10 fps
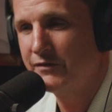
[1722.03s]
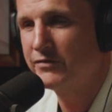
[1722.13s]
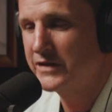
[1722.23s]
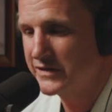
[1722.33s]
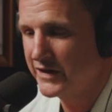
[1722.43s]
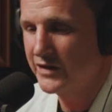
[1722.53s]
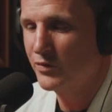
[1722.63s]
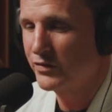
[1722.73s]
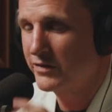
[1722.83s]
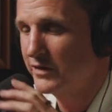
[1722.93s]
every
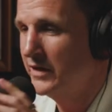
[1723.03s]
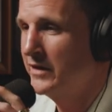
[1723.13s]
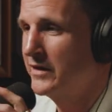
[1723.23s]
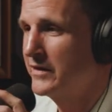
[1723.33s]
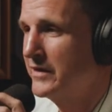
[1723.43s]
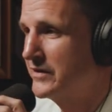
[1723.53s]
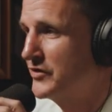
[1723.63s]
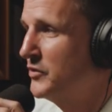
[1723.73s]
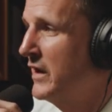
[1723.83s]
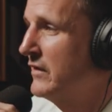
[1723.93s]
single thing
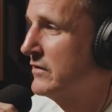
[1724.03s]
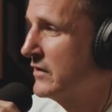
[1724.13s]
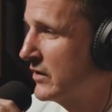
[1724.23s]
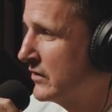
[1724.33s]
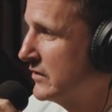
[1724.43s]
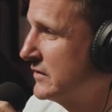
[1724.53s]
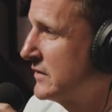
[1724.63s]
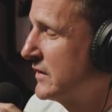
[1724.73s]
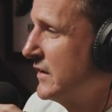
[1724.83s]
that you have learned.